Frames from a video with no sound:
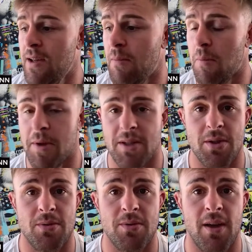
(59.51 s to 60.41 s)
I'm a big
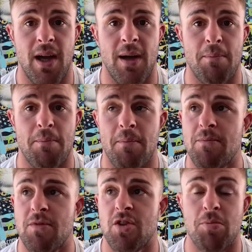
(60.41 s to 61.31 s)
dude. I'm
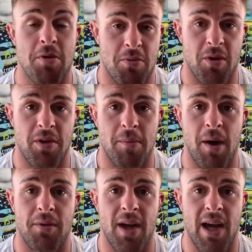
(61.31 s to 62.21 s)
super thrilled
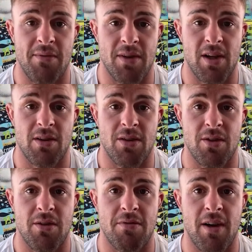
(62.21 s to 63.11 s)
about not having to cut to
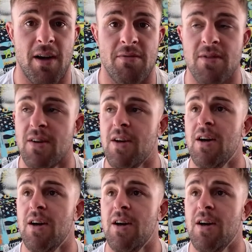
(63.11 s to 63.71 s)
35.